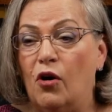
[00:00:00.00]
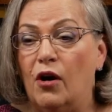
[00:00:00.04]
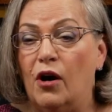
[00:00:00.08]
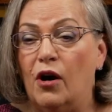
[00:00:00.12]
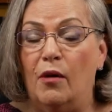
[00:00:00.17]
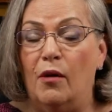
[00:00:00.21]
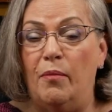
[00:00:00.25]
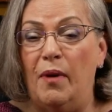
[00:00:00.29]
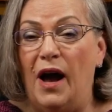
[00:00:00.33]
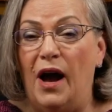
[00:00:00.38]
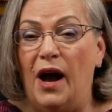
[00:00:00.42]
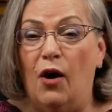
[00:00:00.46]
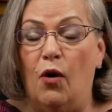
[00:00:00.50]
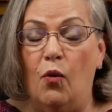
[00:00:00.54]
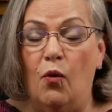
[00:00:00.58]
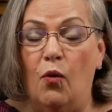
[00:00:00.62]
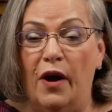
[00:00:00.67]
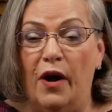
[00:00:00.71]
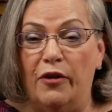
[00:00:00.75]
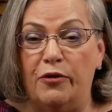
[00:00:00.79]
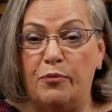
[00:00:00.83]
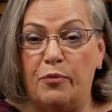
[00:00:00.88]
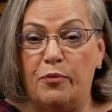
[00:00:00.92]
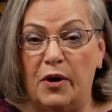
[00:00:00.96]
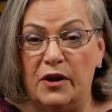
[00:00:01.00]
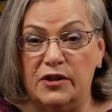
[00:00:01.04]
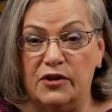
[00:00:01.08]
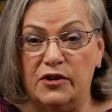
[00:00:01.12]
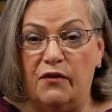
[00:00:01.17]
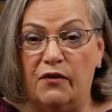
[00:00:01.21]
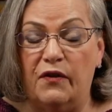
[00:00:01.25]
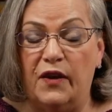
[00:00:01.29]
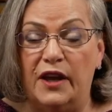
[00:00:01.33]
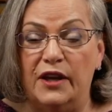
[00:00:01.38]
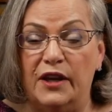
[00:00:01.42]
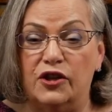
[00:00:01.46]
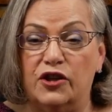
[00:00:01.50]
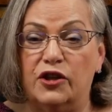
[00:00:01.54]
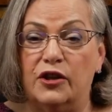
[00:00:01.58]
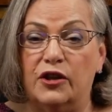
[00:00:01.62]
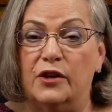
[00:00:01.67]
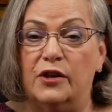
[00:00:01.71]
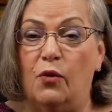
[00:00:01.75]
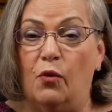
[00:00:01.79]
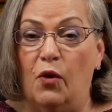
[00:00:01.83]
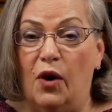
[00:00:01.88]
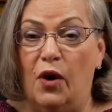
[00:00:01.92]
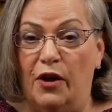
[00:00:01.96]
about wealth preservation
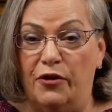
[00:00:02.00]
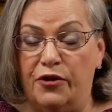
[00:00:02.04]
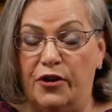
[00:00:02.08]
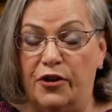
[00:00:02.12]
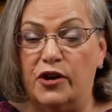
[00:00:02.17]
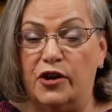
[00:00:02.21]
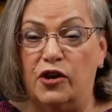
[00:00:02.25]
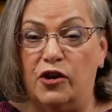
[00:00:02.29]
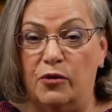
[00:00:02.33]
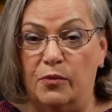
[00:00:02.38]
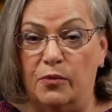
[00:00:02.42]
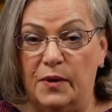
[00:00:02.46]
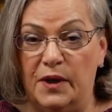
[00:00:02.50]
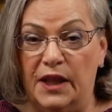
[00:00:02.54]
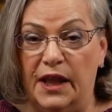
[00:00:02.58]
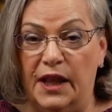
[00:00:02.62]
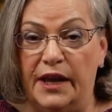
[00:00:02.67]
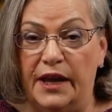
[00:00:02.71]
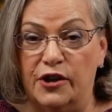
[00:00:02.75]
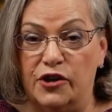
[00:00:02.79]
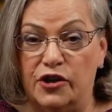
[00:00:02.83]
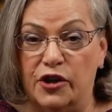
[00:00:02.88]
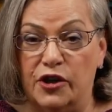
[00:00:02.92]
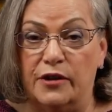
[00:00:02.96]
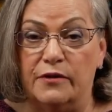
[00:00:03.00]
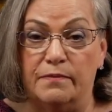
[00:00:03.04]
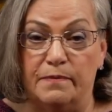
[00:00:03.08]
and wealth accumulation.